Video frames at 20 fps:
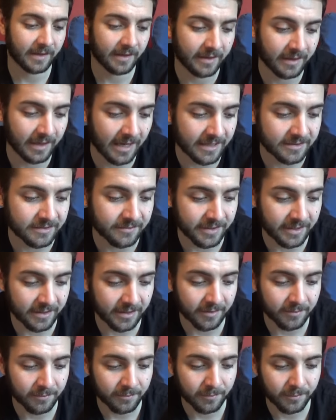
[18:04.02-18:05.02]
I'd like to think
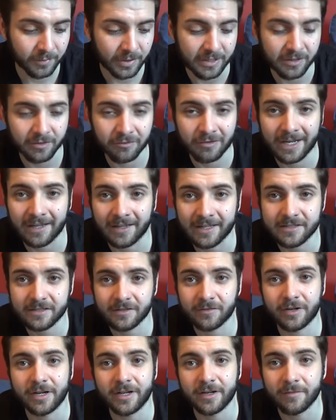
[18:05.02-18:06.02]
I'm pretty good at writing lists.
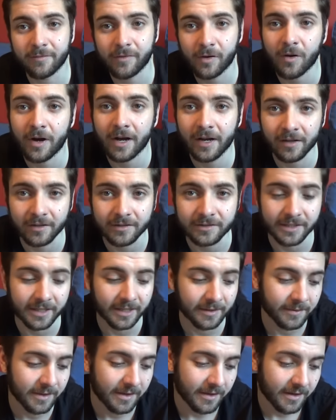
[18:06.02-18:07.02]
I've written them for quite a long time.